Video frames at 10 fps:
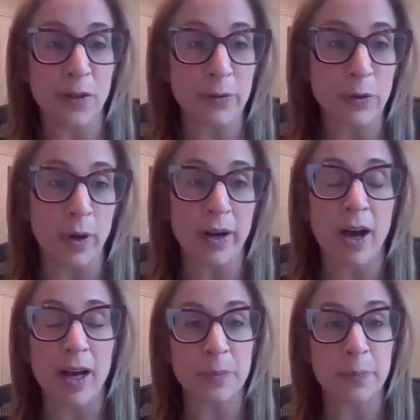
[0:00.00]
There was one
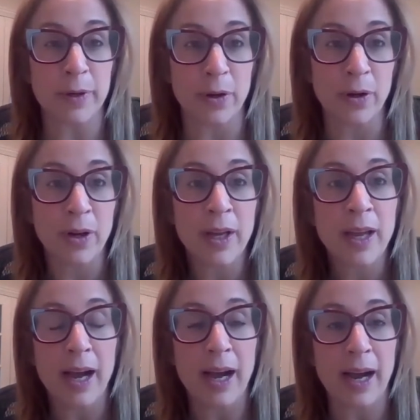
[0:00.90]
hospital,
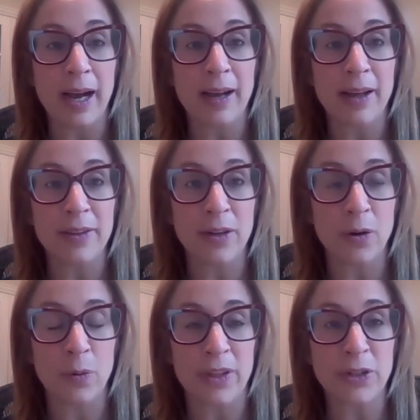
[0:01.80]
uh, you
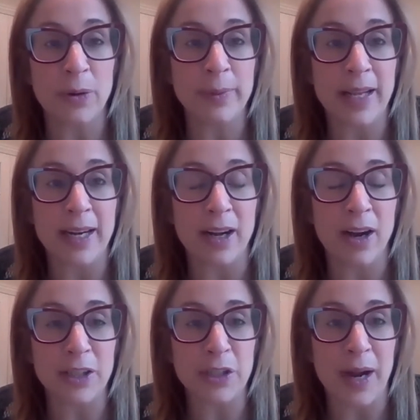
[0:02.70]
know, that terminated a
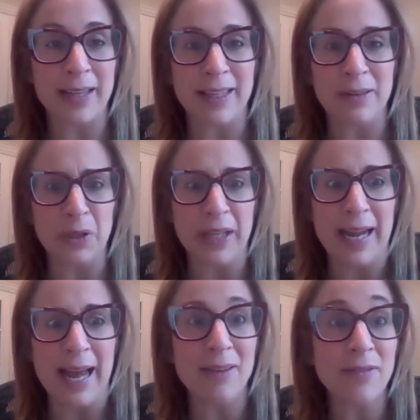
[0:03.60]
contract and they didn't
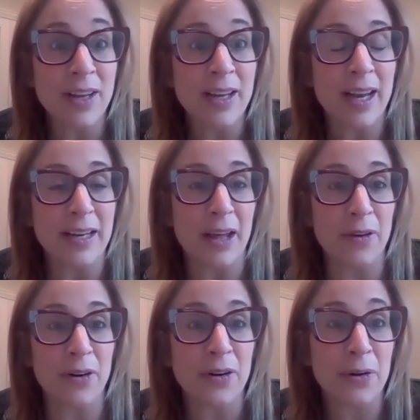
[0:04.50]
really have
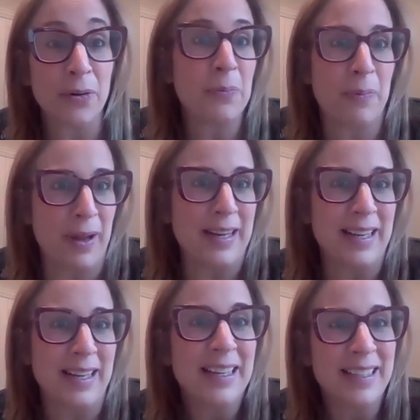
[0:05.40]
another group
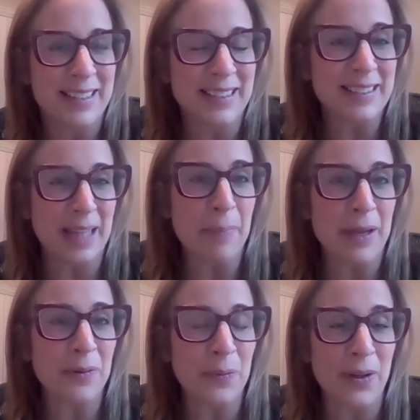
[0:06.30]
ready to step
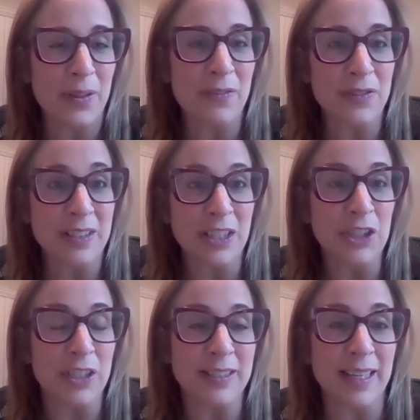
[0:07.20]
in with
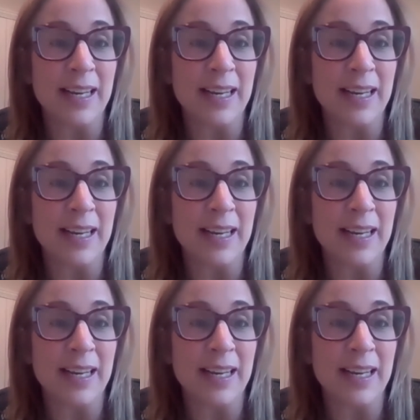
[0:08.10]
physicians.